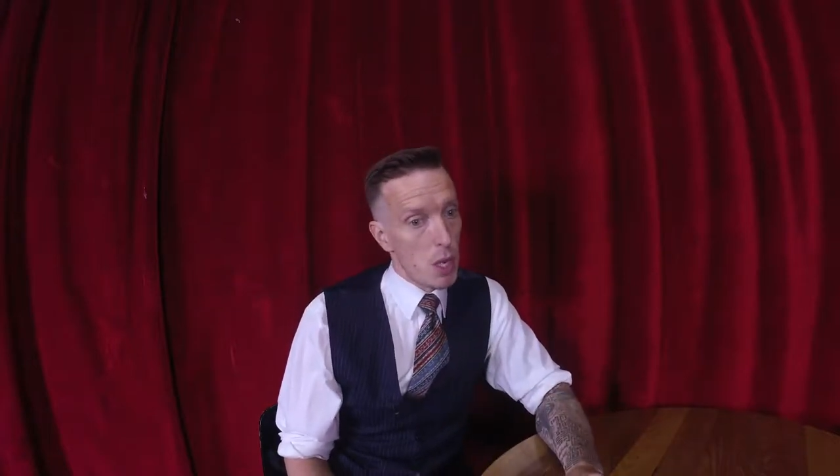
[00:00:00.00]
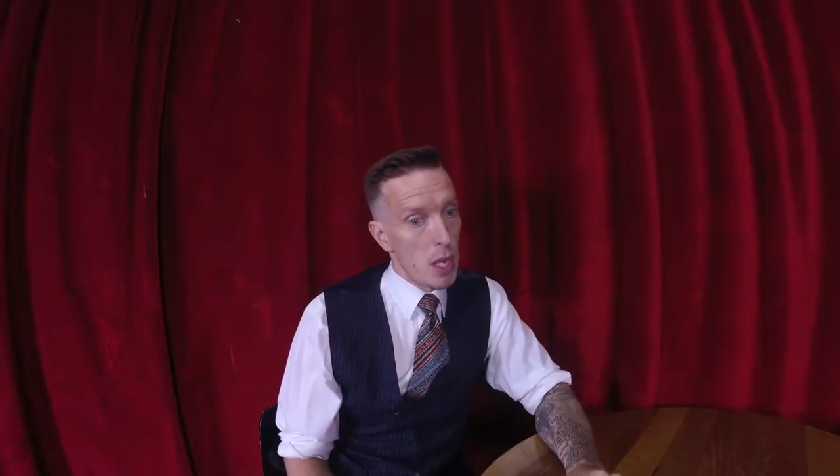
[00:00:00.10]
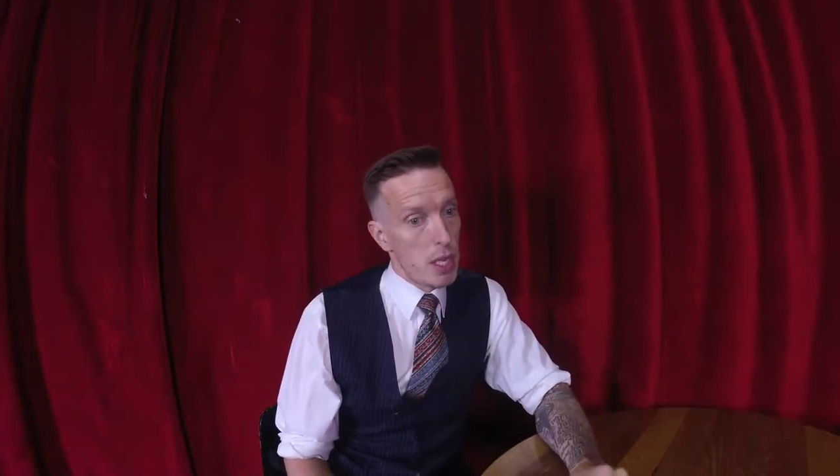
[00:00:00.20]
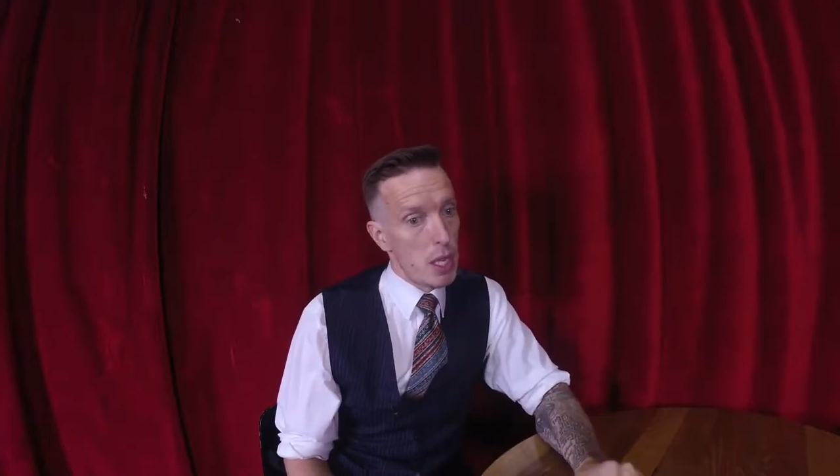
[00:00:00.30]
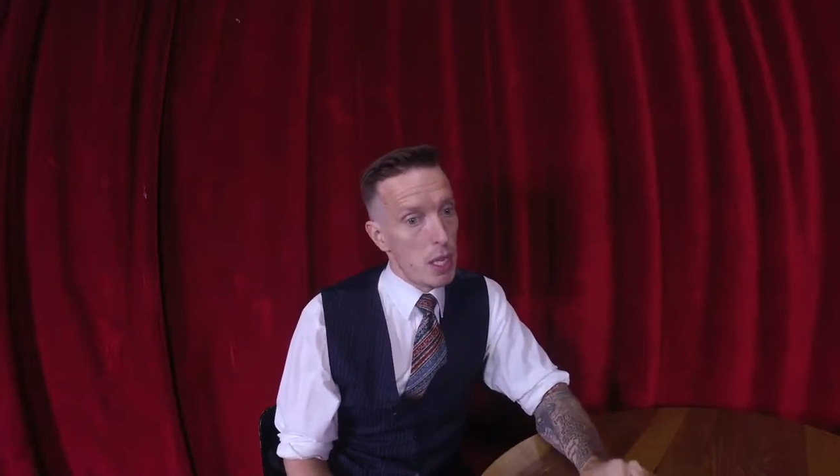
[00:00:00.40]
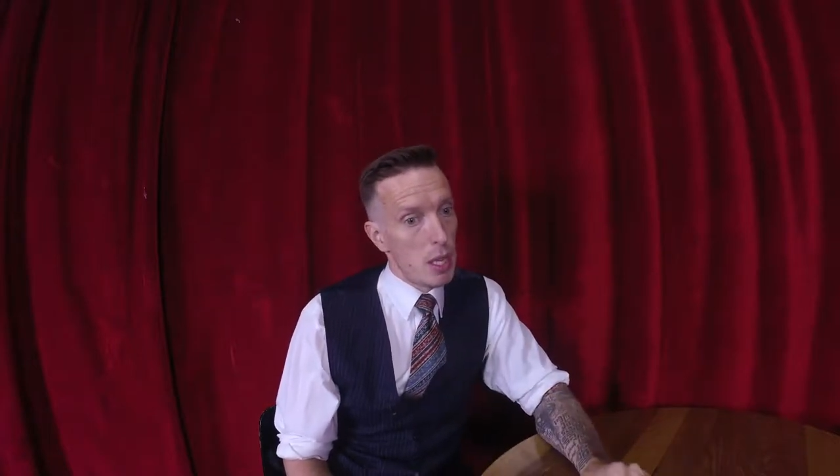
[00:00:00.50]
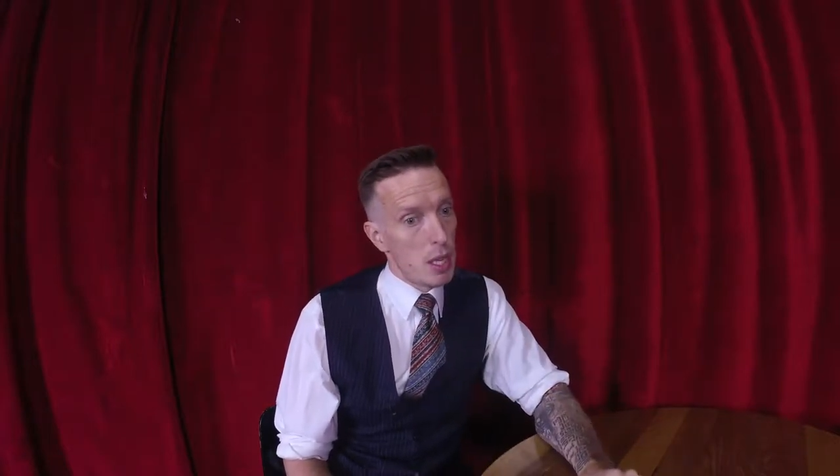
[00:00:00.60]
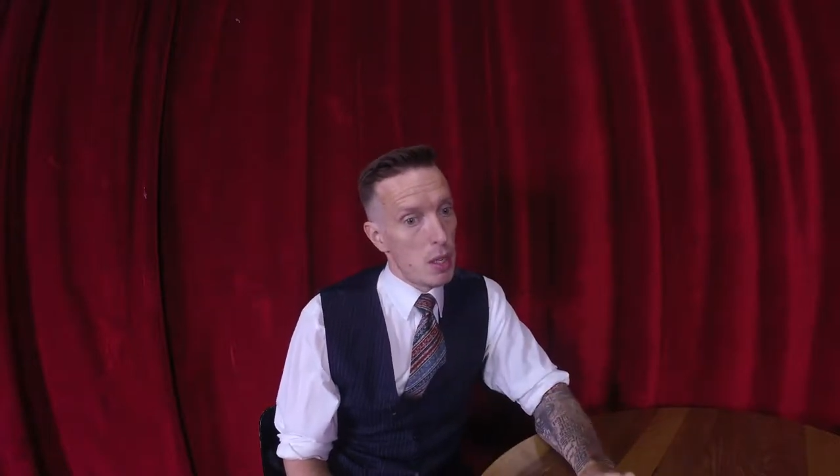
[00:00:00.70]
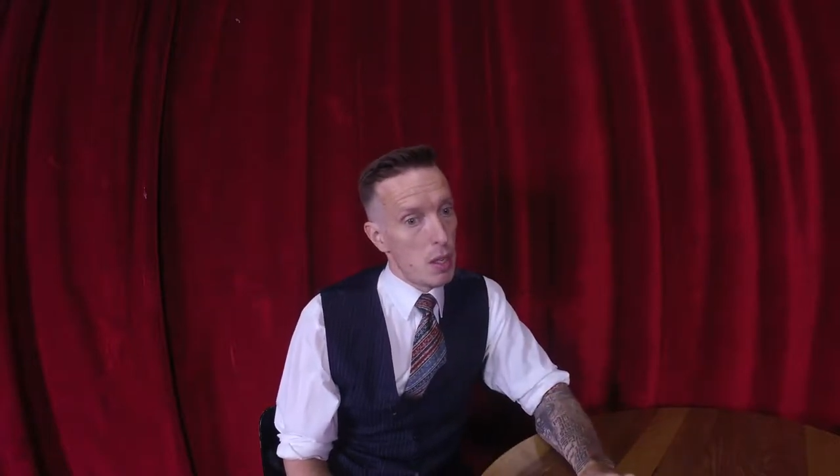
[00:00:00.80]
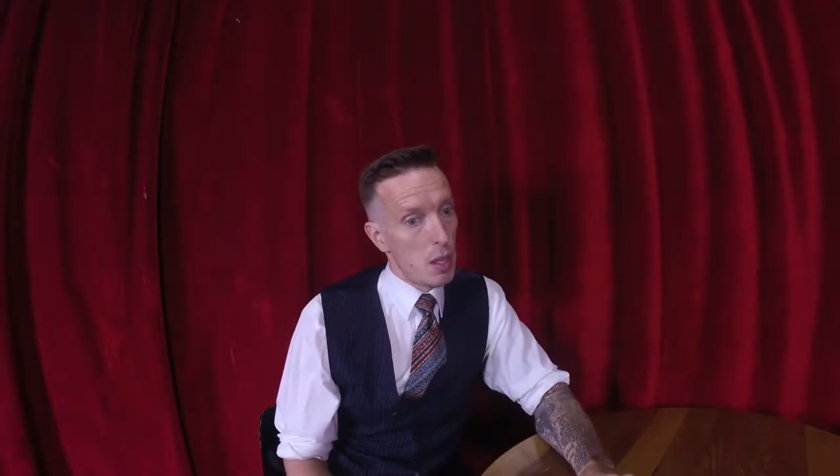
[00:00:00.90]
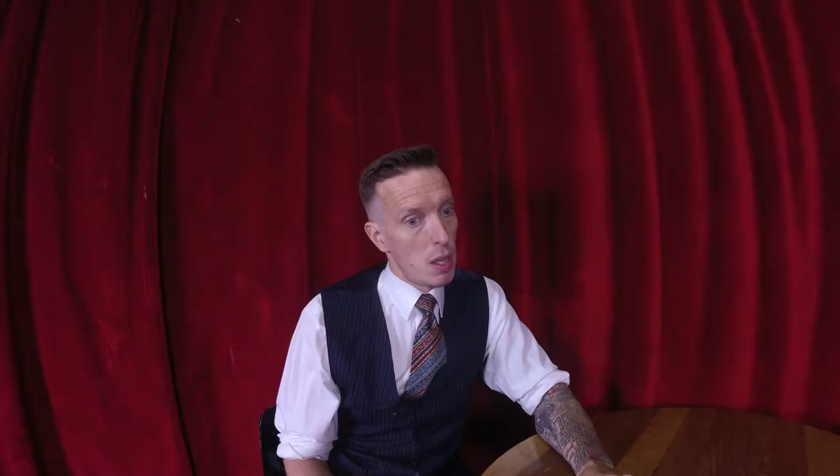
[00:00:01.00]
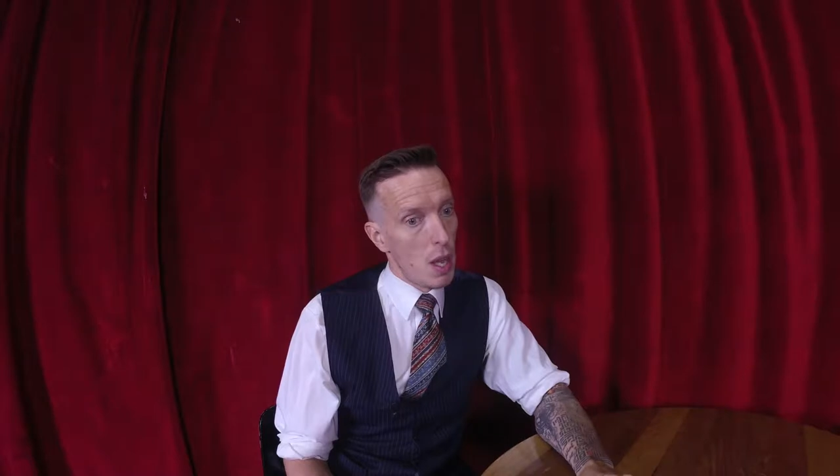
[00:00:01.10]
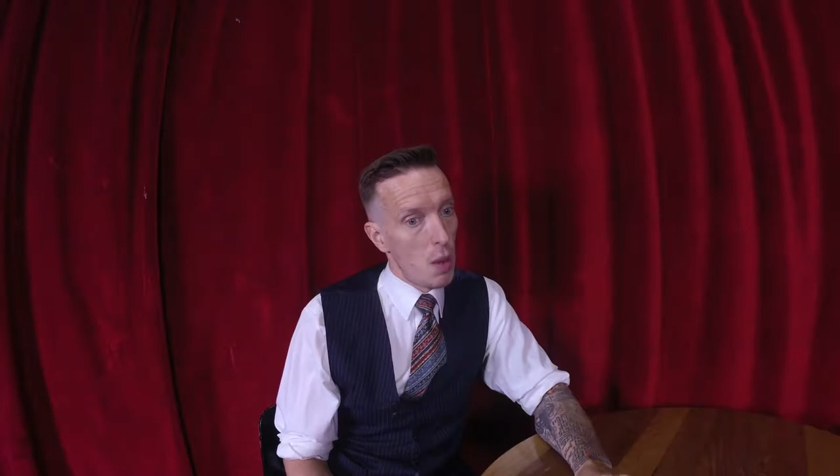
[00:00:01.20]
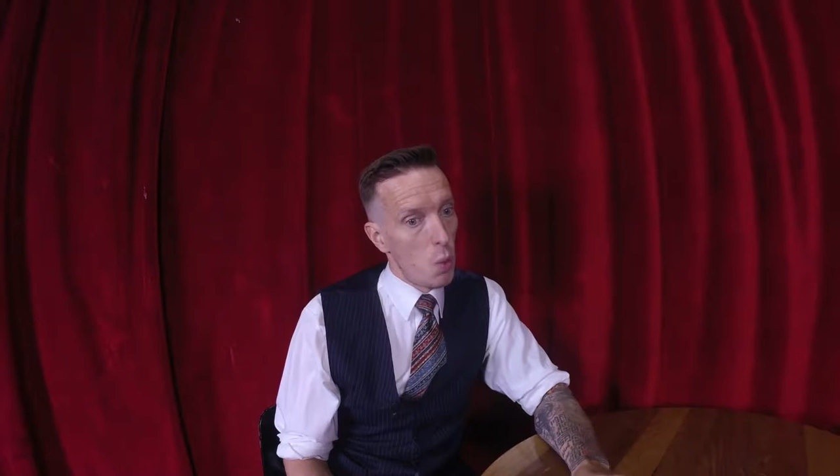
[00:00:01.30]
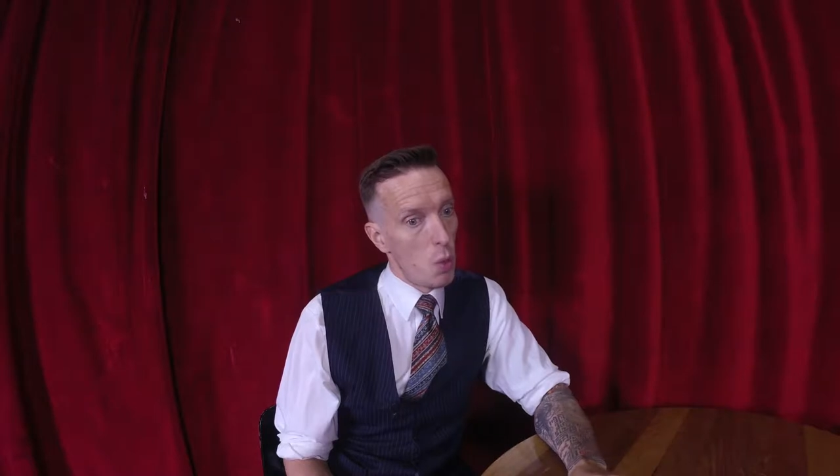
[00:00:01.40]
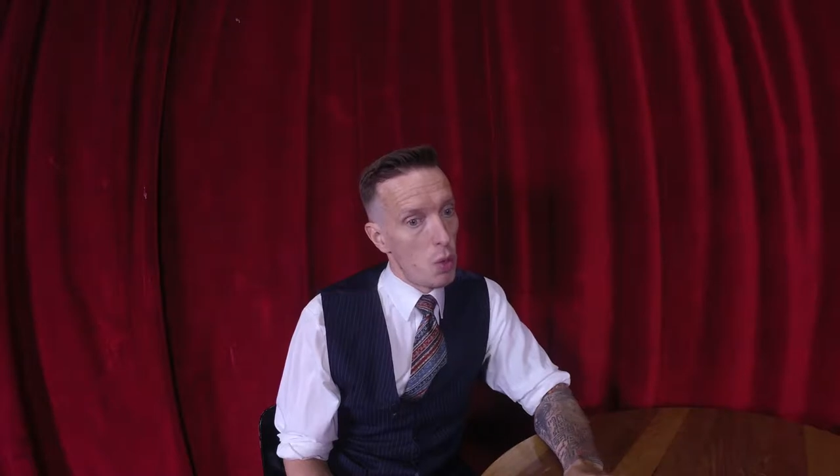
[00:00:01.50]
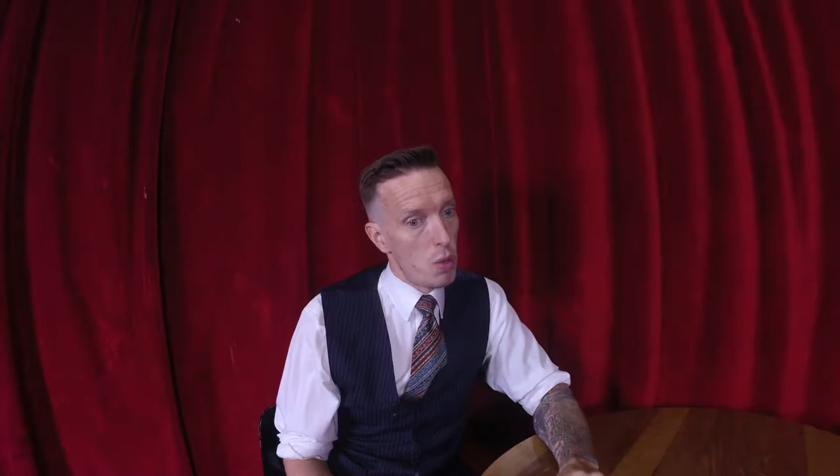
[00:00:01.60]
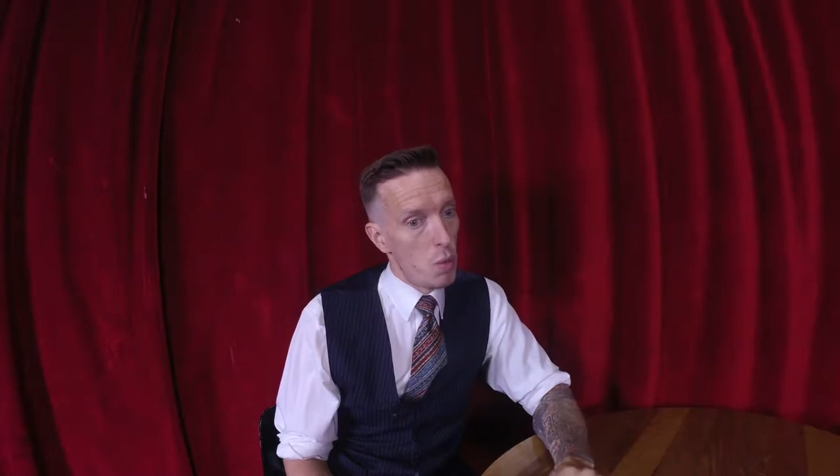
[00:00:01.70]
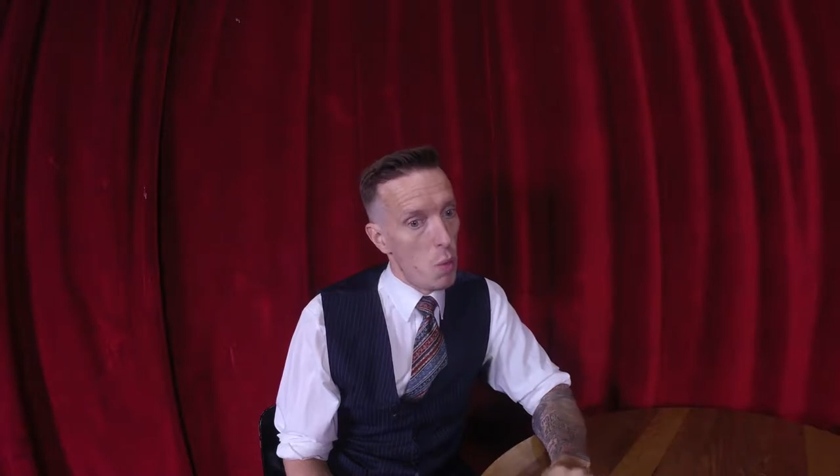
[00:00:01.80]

but I think that that would